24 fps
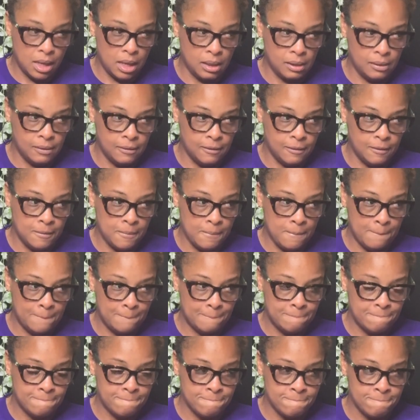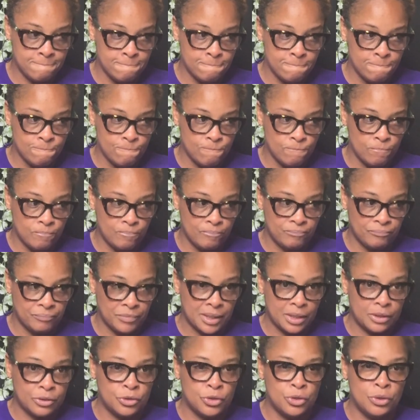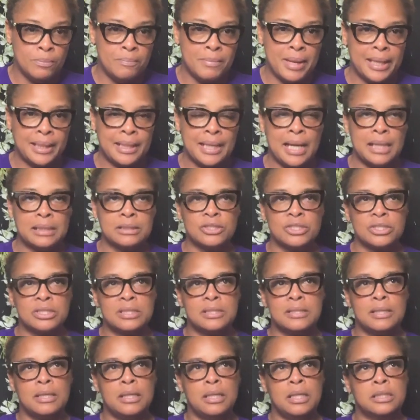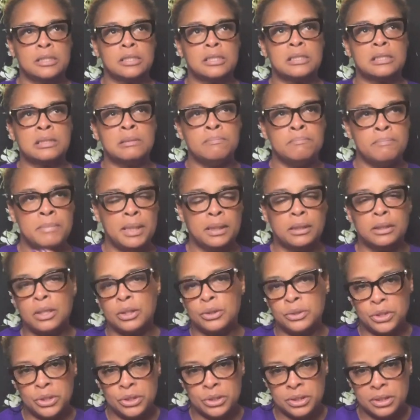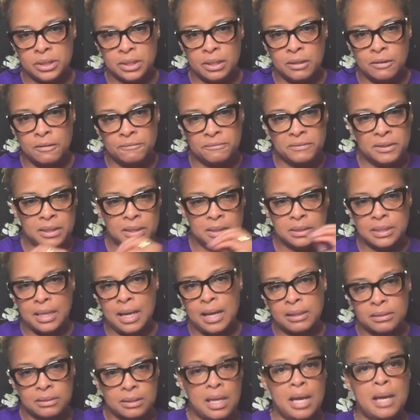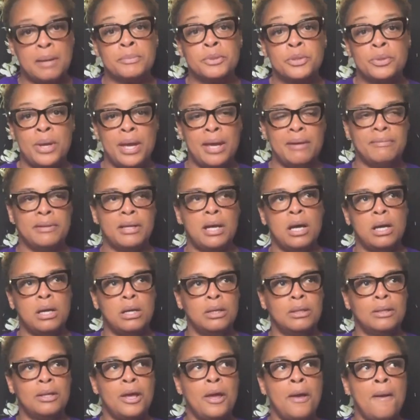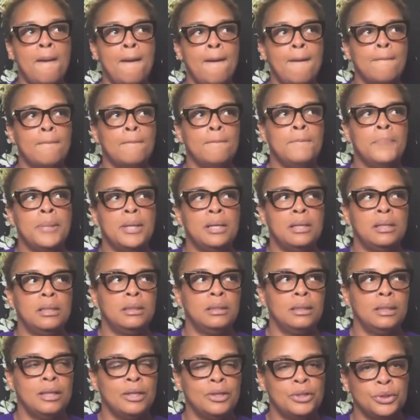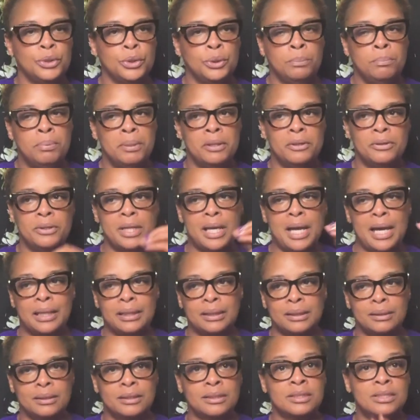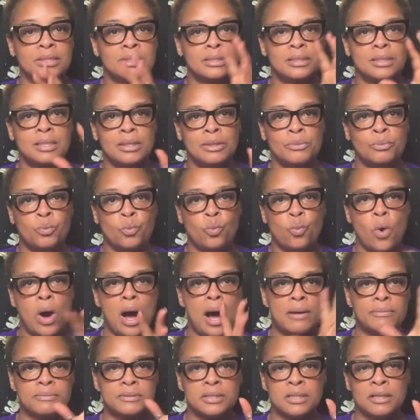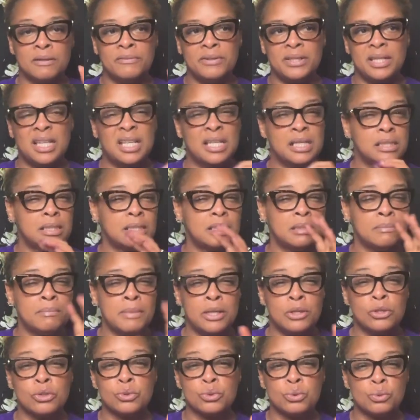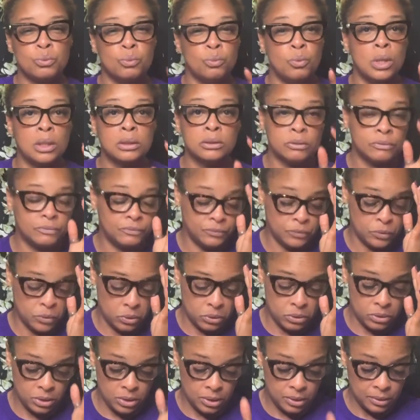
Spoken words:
Um, you may not just sit and smell it on yourself the entire time you have it on, but you periodically just get wafts of it and it smells wonderful.